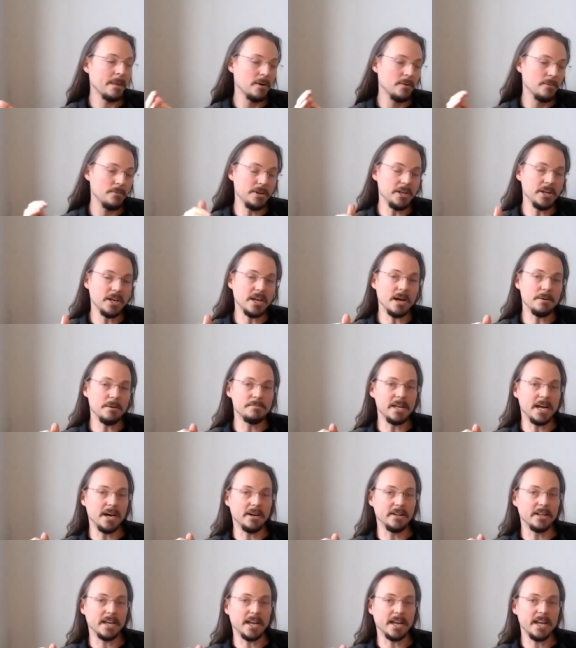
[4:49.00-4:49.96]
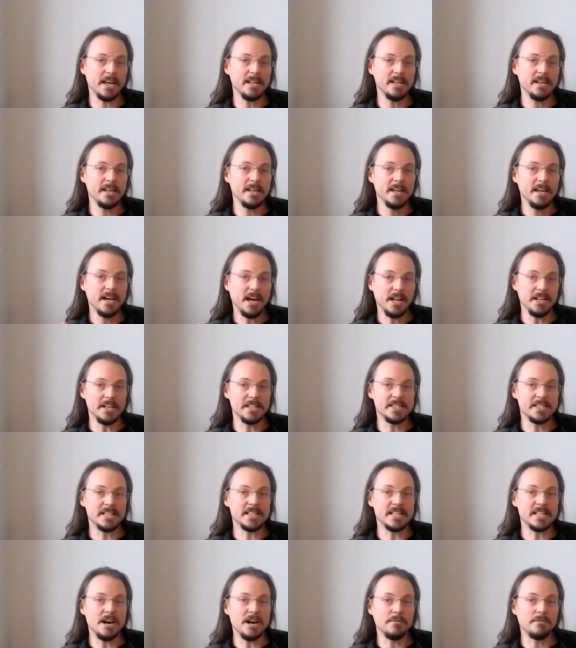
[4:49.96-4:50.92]
when you come down again and you
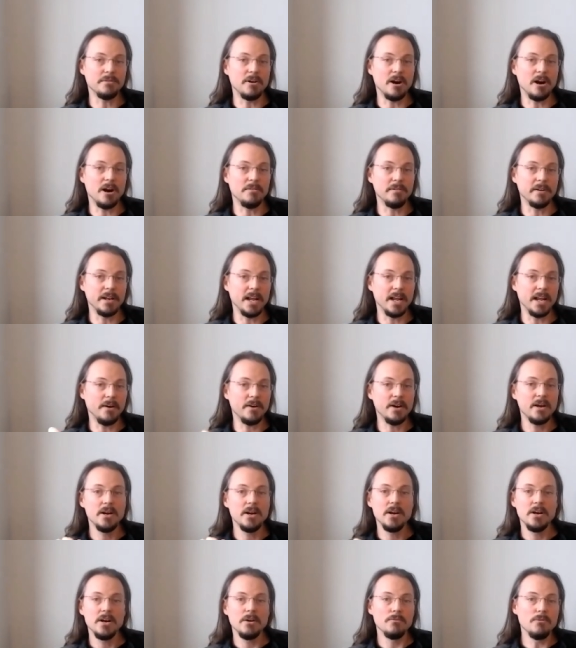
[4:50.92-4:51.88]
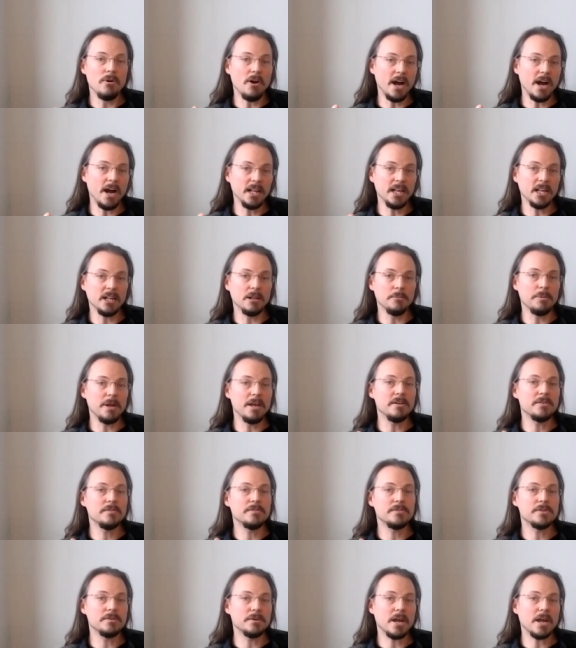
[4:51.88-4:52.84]
sit down for half an hour, write a little
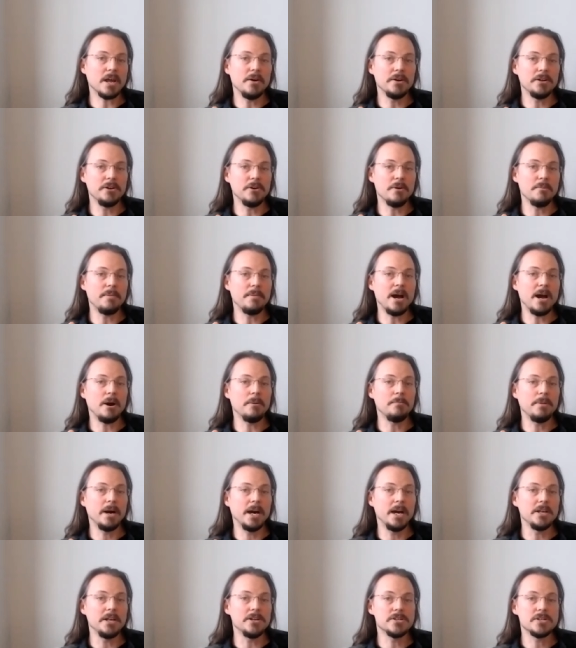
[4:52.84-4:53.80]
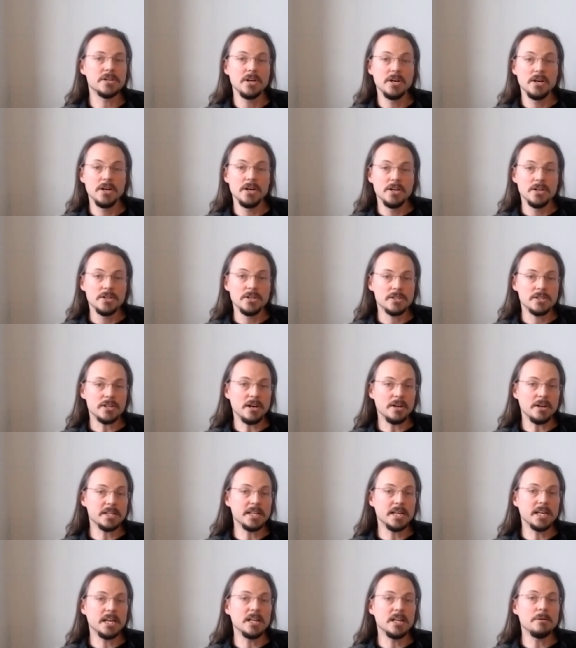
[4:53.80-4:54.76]
bit to go on your about page.
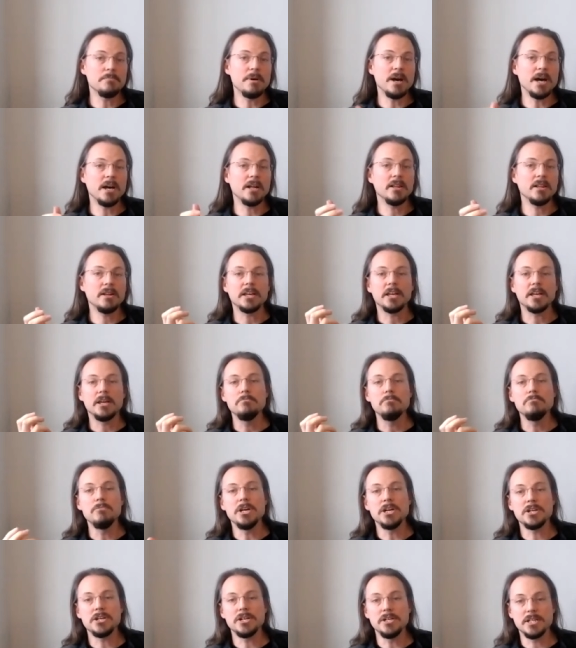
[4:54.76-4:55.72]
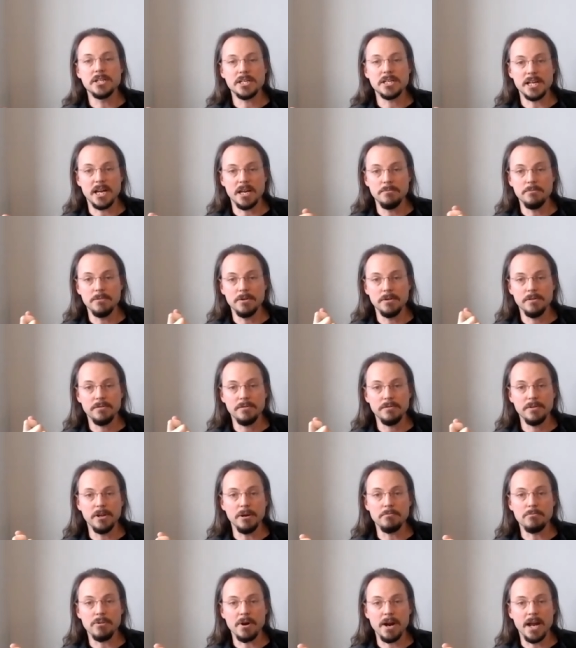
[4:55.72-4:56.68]
Start thinking about like your mission statement for
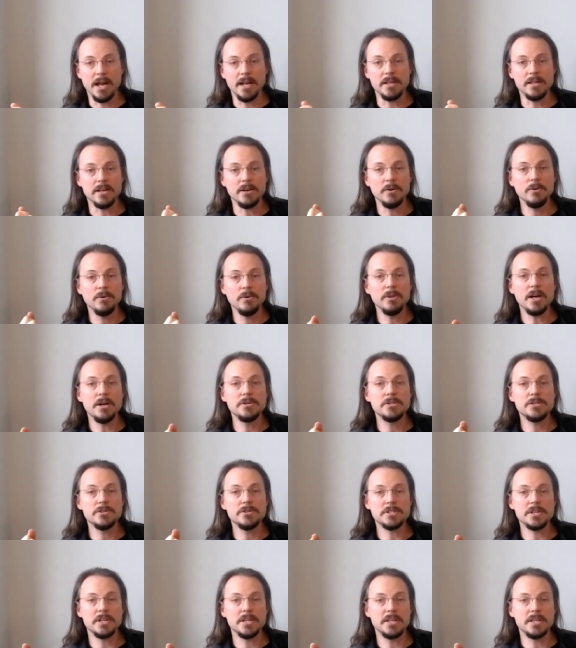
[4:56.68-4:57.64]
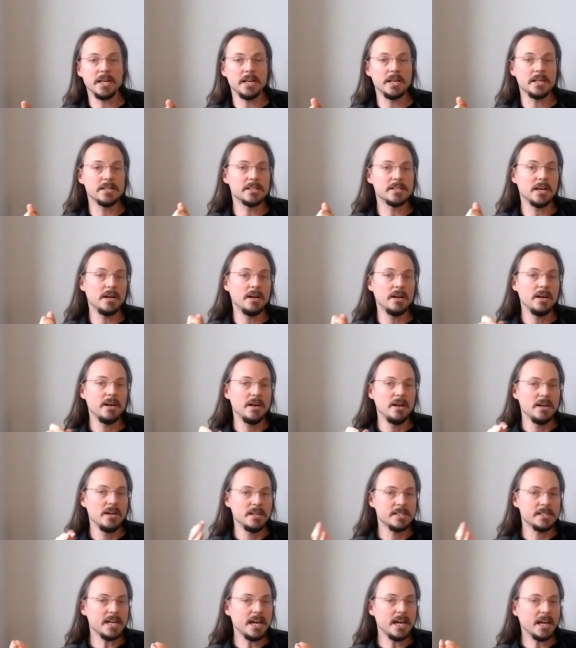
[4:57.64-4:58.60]
your brand, all those sorts of things that
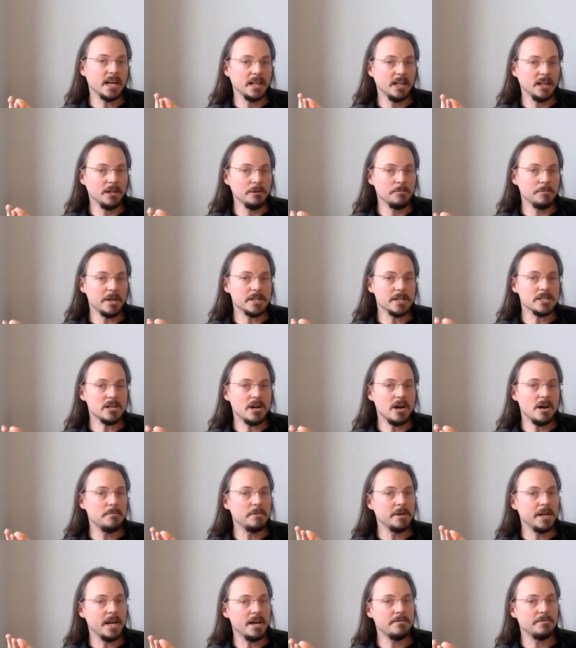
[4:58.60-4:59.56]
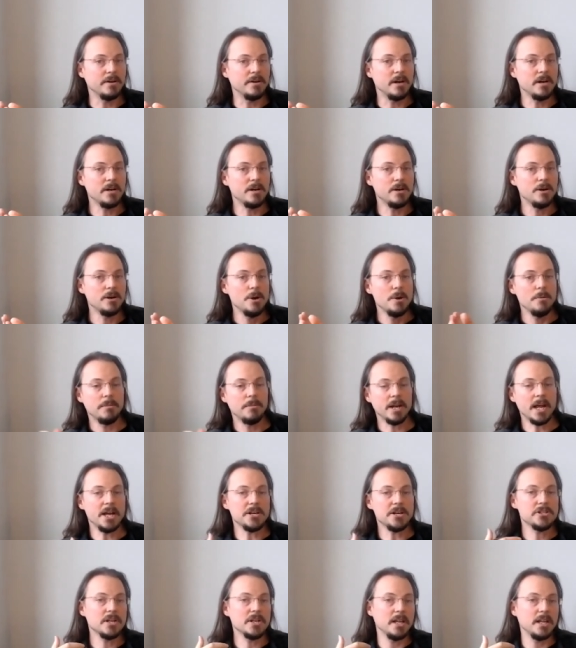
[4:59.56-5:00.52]
take a little bit of time and effort, but
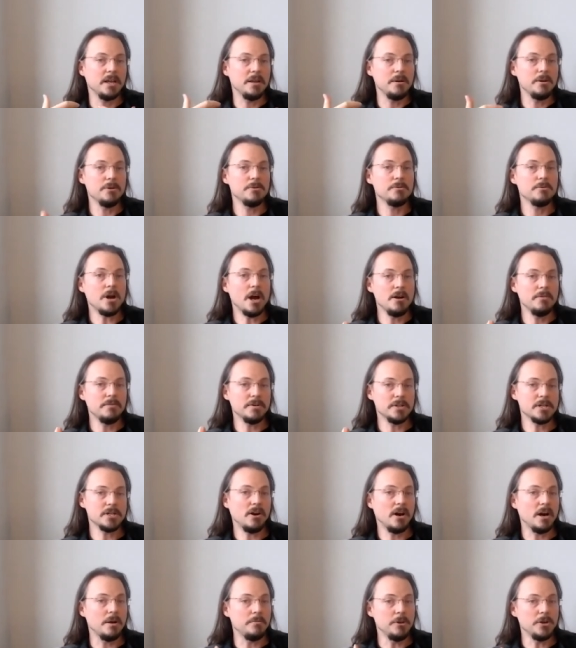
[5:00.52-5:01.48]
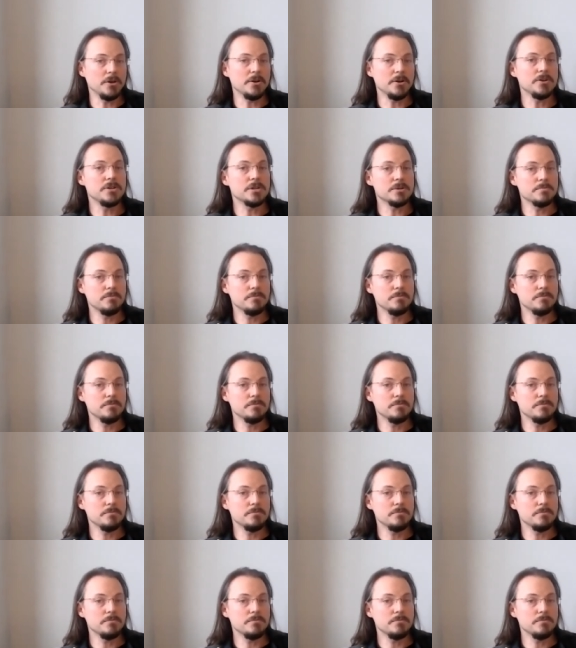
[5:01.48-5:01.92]
actually over time you can just